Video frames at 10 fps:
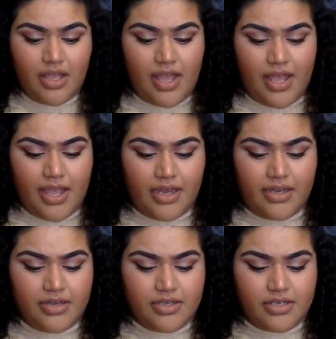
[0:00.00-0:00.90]

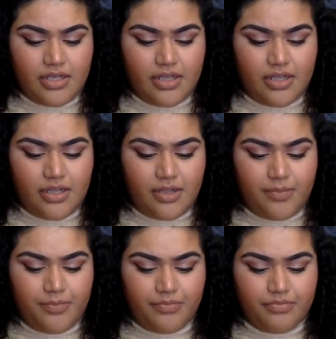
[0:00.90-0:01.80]
And
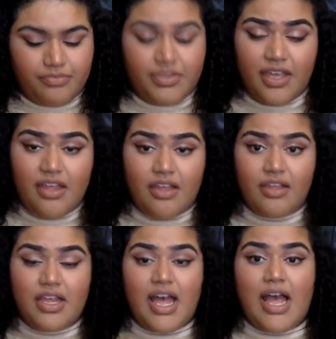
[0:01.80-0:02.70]
um, yeah,
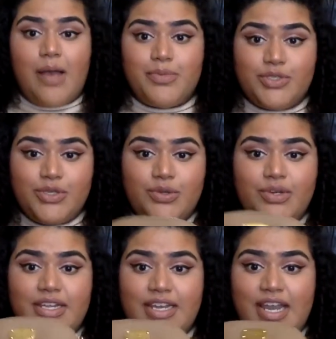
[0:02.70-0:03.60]

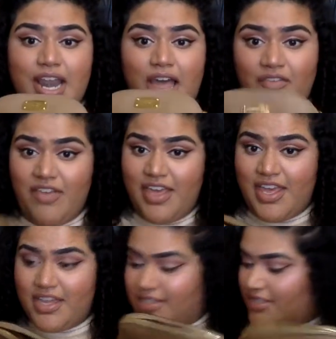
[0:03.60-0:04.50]
absolutely love
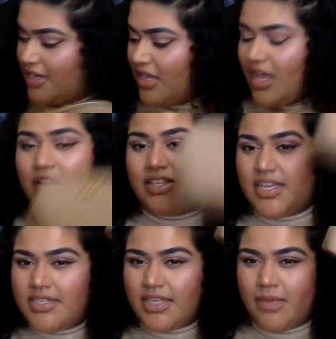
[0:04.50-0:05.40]
it. I
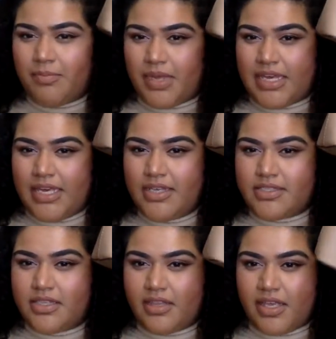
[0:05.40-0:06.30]
tend to keep my keys
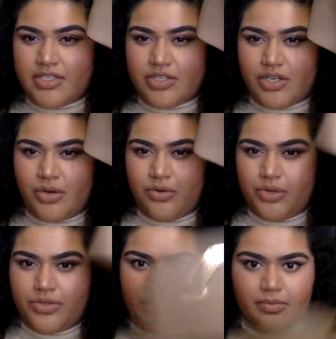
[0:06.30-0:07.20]
in there so I don't
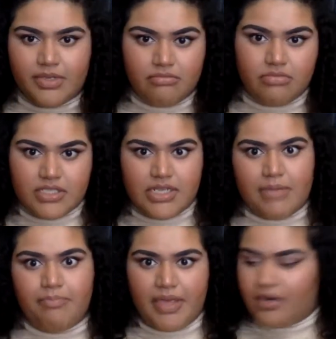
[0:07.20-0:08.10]
lose them in this like
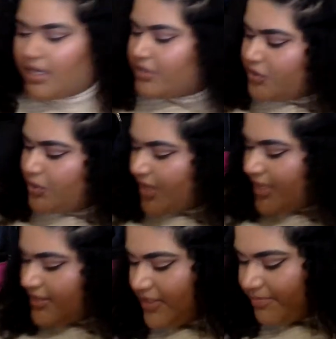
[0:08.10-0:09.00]
big like
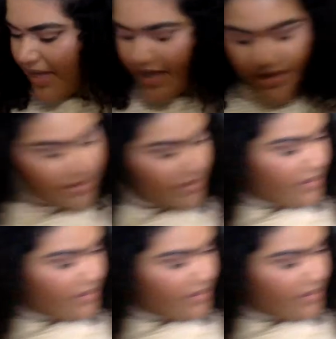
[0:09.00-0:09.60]
suitcasey bag.